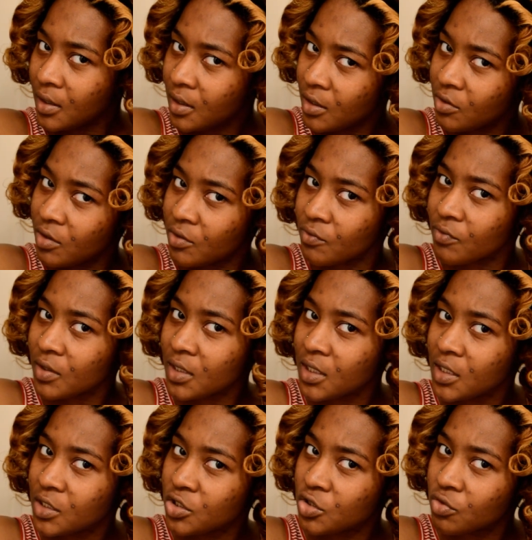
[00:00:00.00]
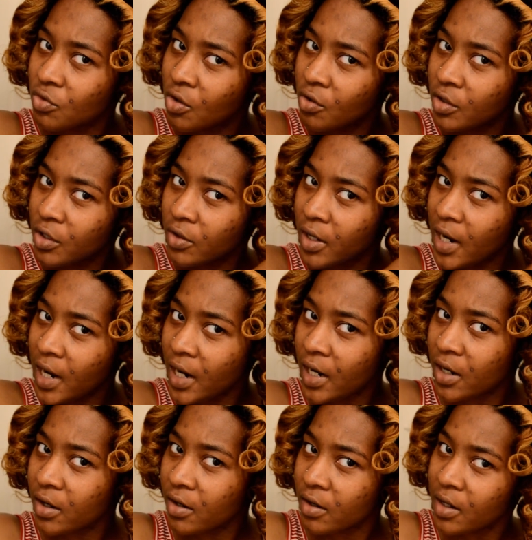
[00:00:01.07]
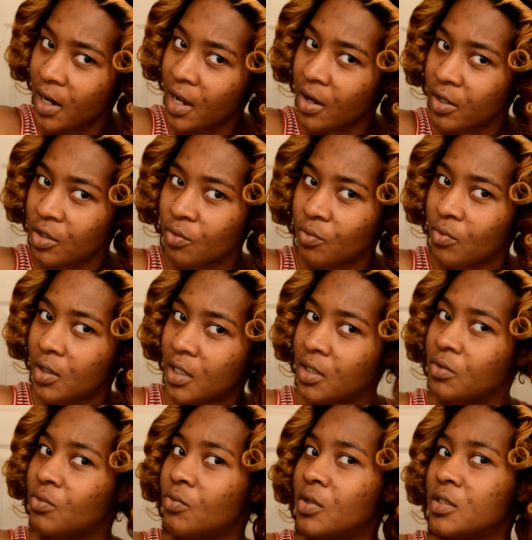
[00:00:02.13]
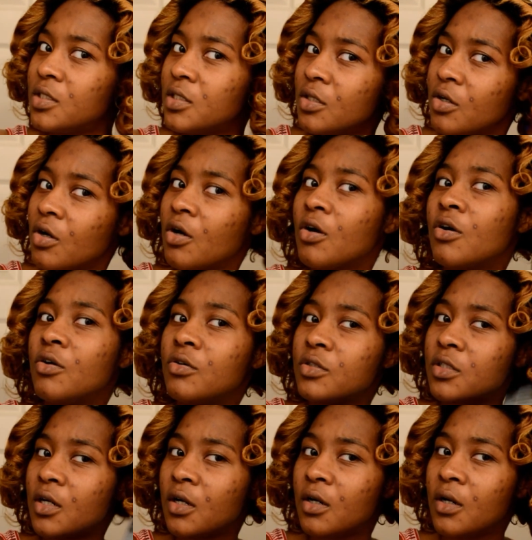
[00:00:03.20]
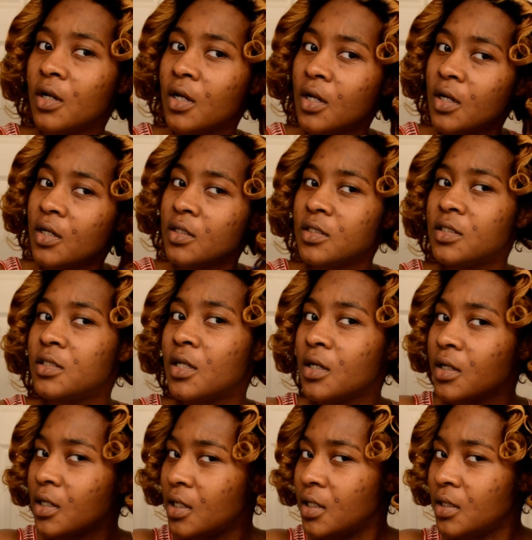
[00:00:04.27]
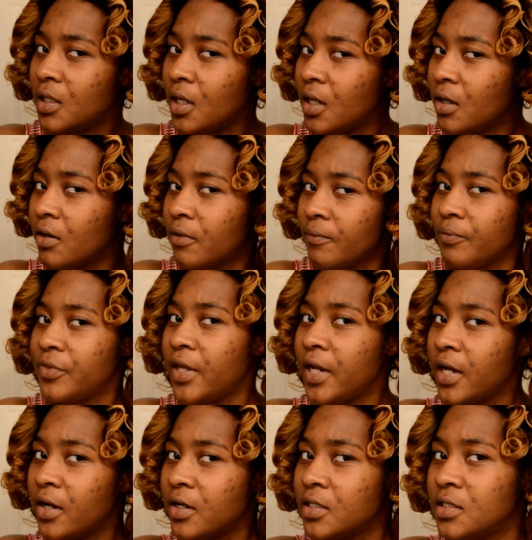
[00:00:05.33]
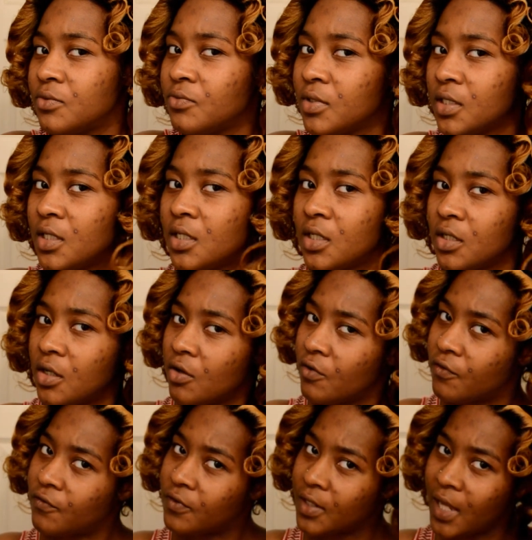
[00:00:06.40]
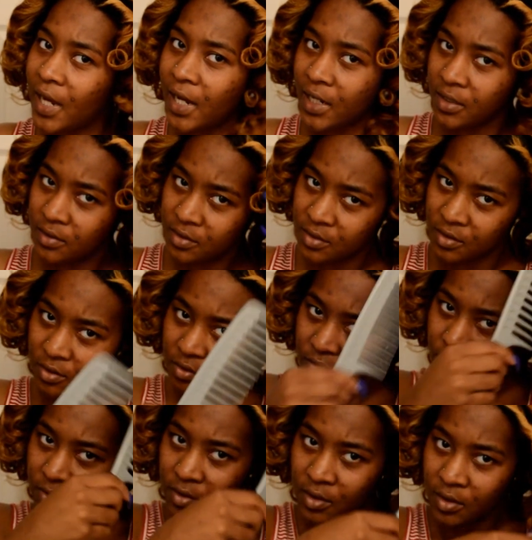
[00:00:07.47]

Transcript: you can really control your hair how you want. Once the curls are stuck in there, the hair isn't really going to go flat. So,